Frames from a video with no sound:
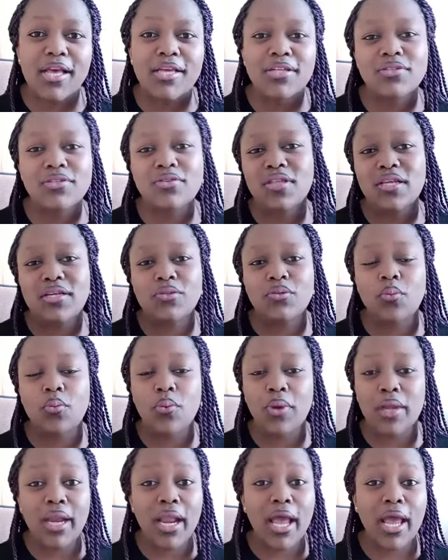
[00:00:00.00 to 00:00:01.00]
so that
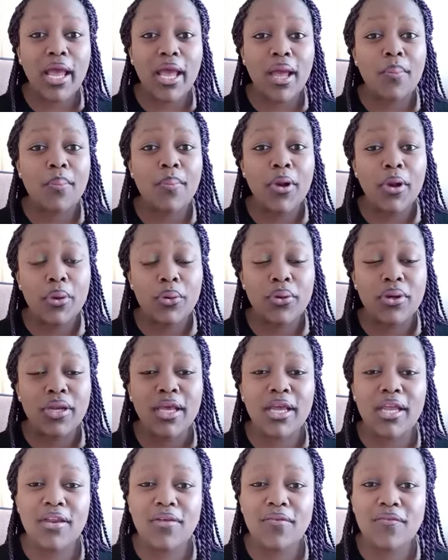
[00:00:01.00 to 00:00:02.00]
when I upload
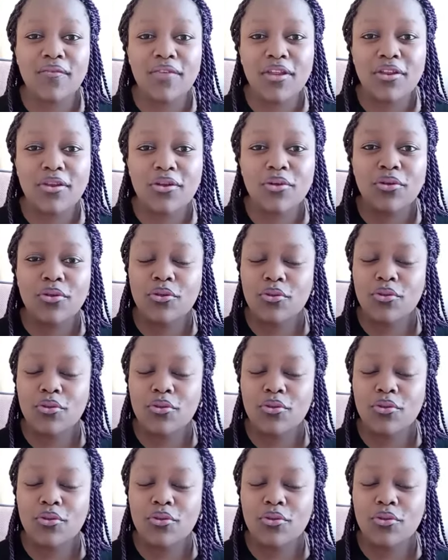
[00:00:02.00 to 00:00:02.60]
any video,